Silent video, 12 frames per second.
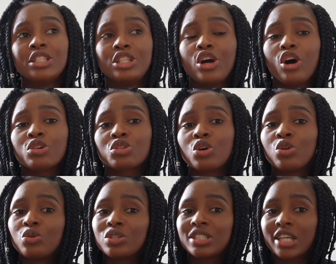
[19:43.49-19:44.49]
They also
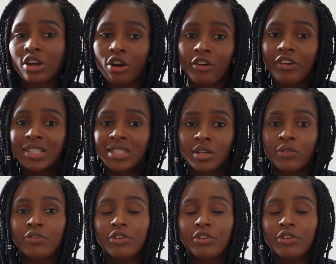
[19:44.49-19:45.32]
look decorative.